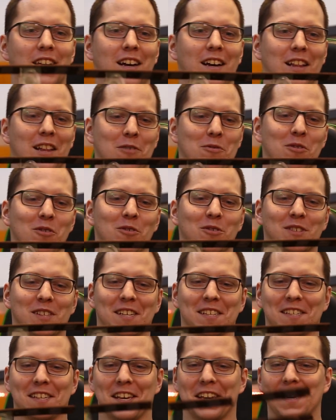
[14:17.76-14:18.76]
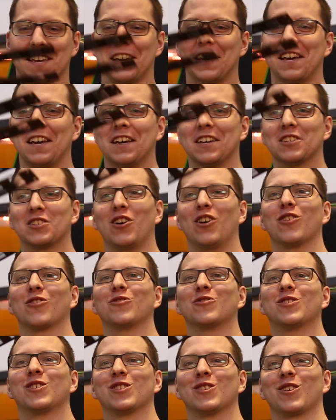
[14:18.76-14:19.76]
like one of those things like
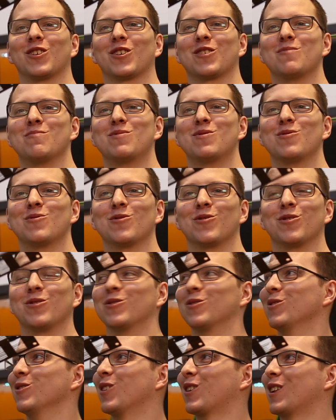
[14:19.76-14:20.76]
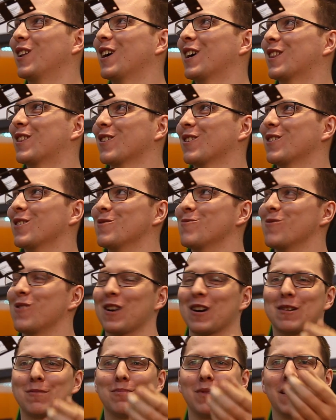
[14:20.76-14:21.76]
tolerances on a computer look like they're gonna
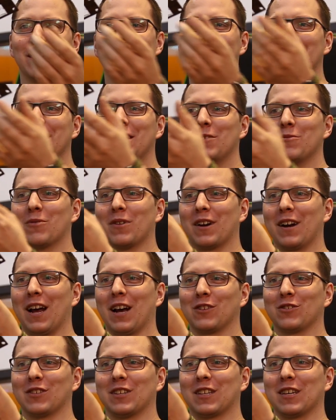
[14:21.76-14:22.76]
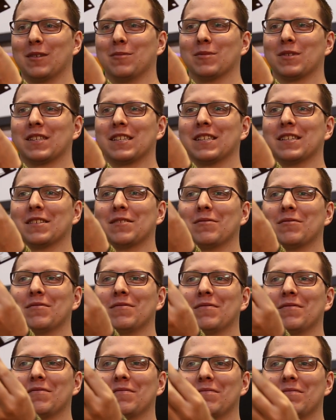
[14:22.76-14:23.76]
work, but when it actually comes to
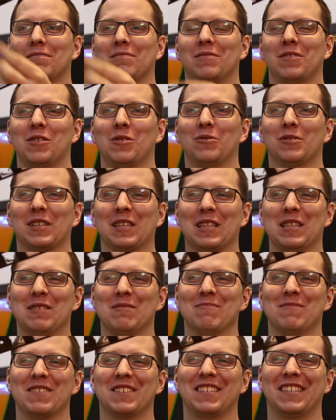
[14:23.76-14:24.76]
using them,